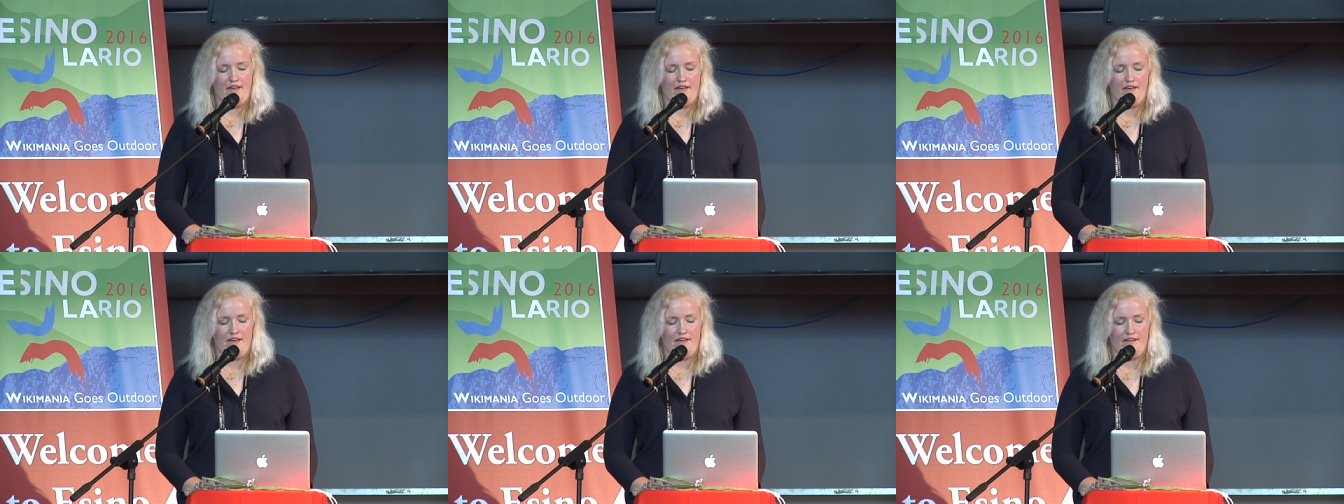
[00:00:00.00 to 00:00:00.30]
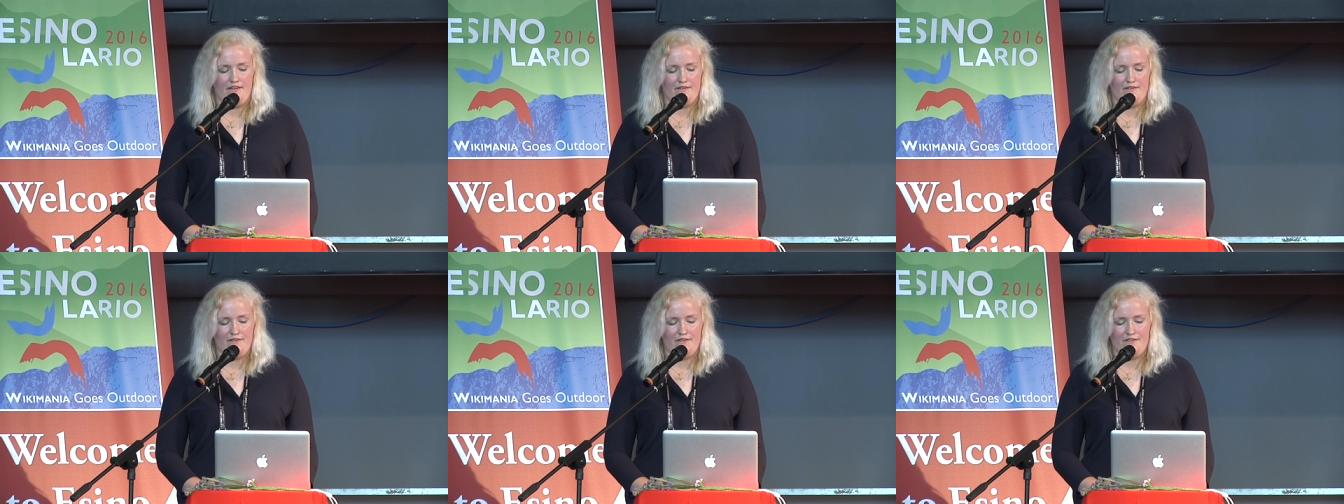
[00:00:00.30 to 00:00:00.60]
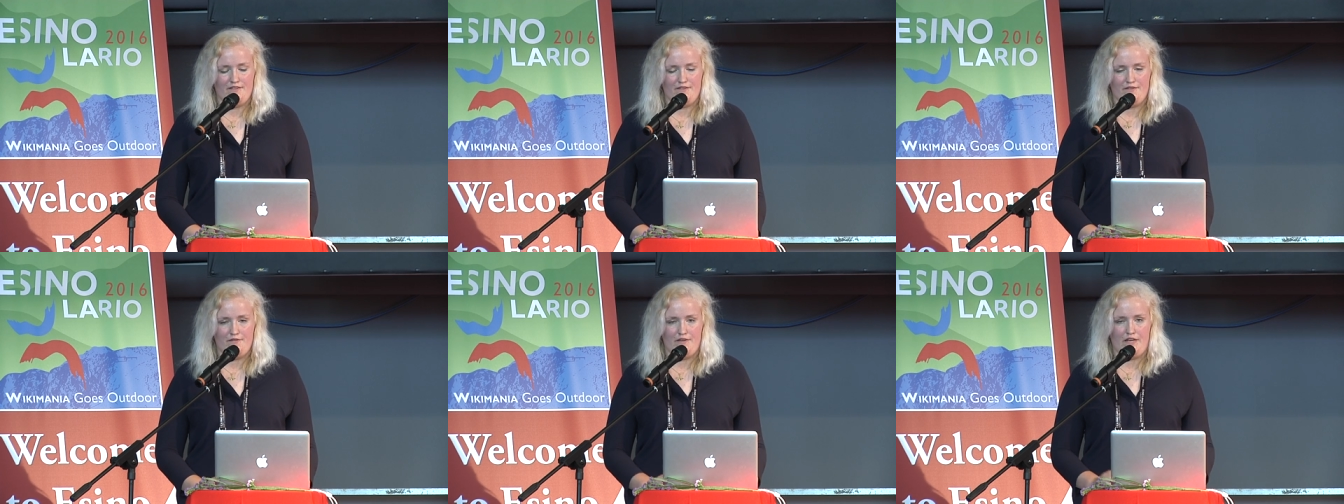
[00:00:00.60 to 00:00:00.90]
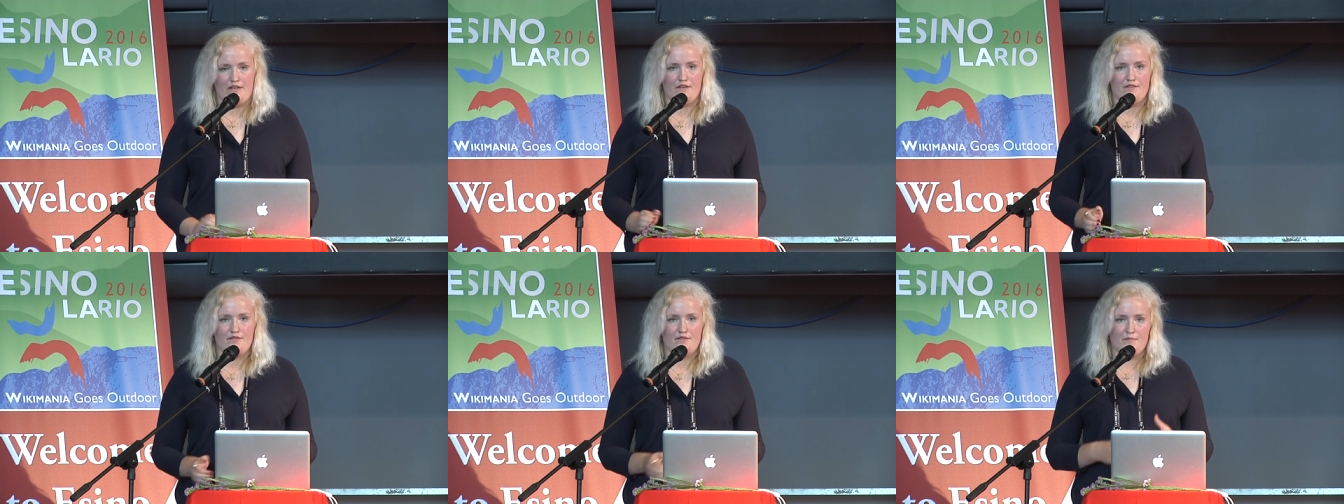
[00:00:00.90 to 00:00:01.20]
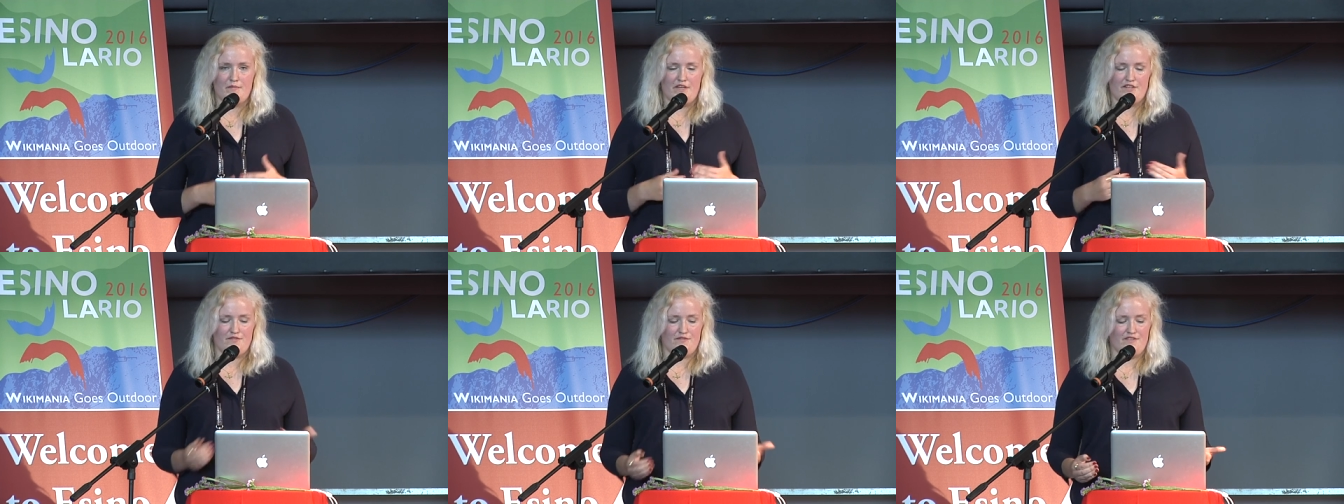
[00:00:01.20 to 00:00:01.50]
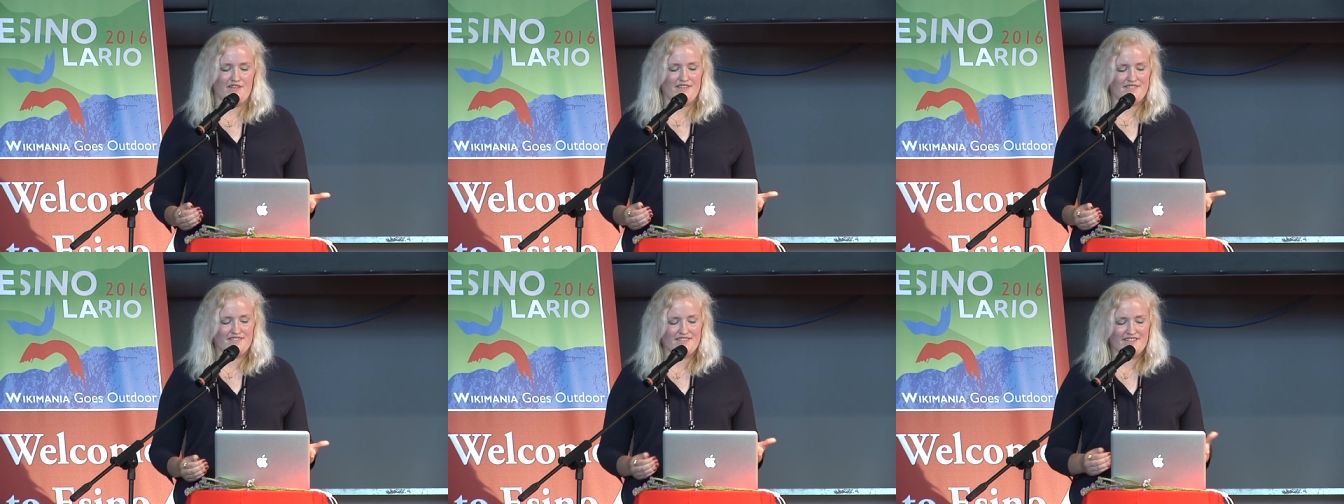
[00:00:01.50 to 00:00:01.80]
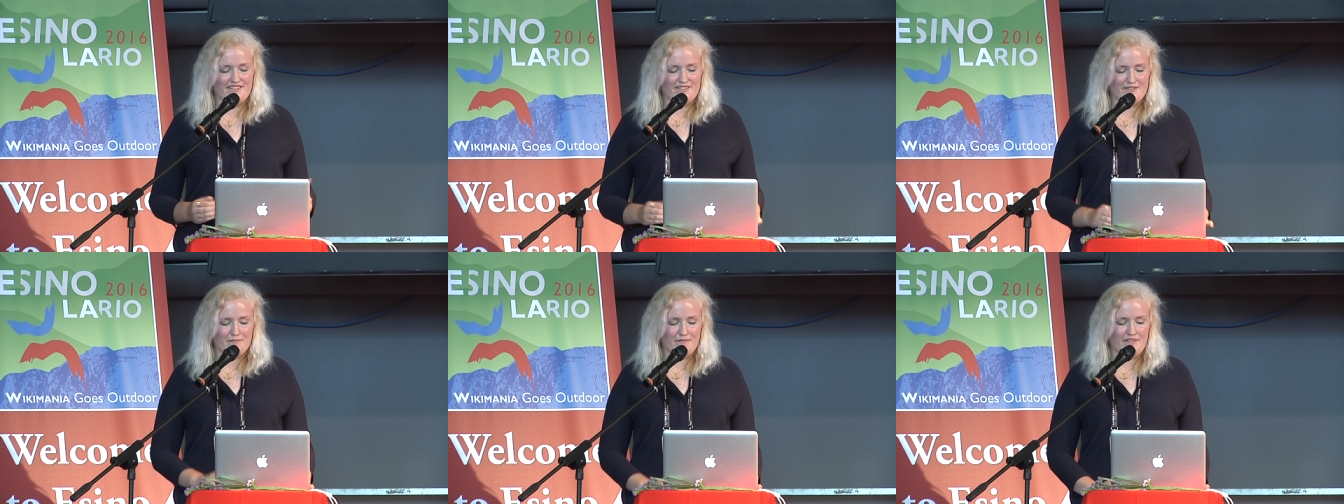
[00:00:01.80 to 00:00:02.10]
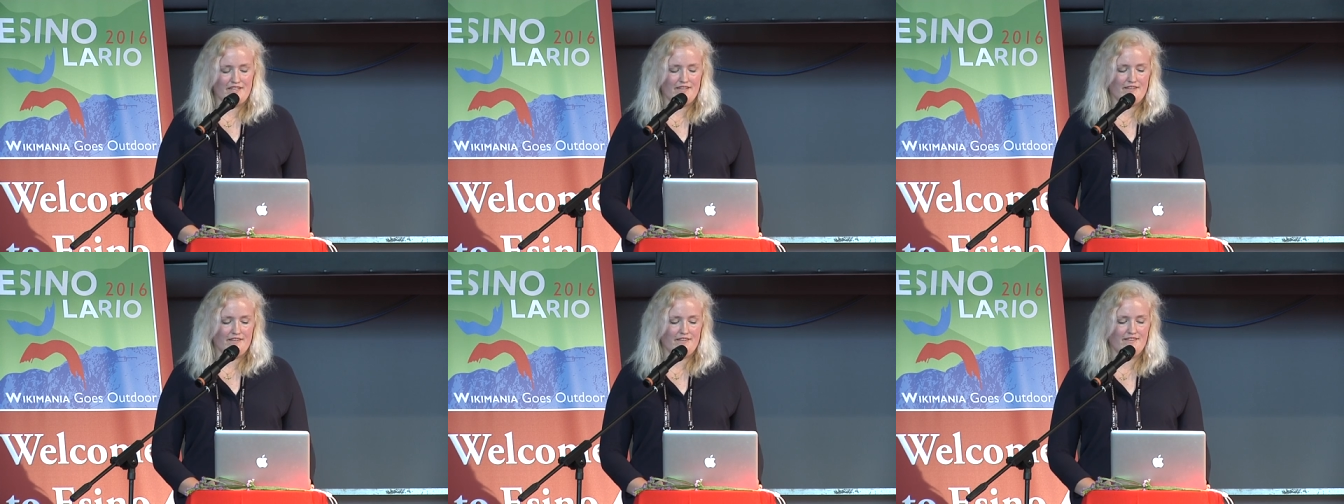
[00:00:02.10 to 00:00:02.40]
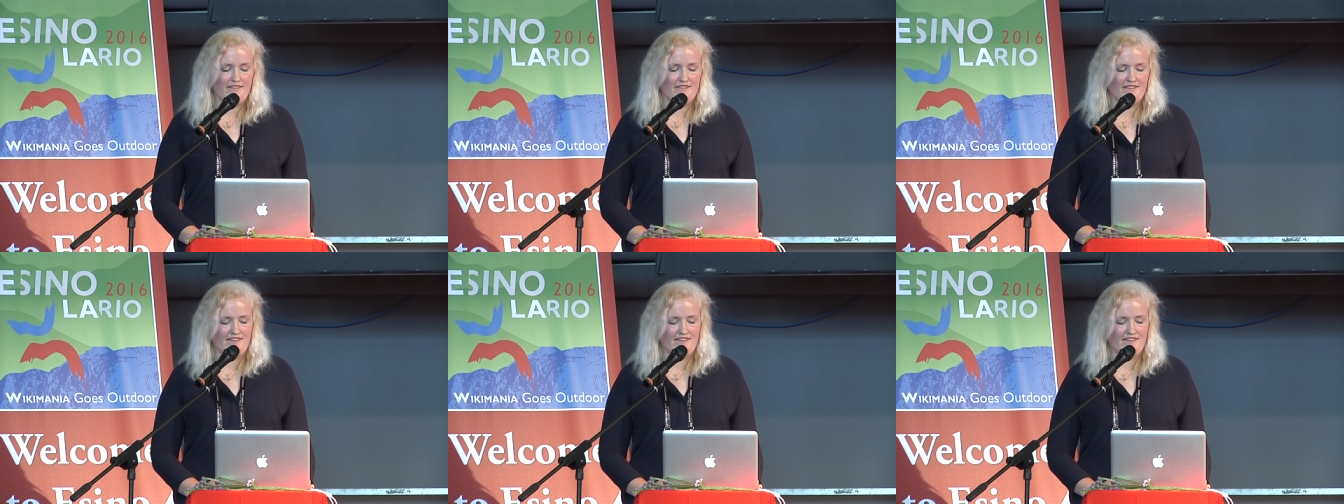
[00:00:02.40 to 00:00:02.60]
And thank you so much for listening to me.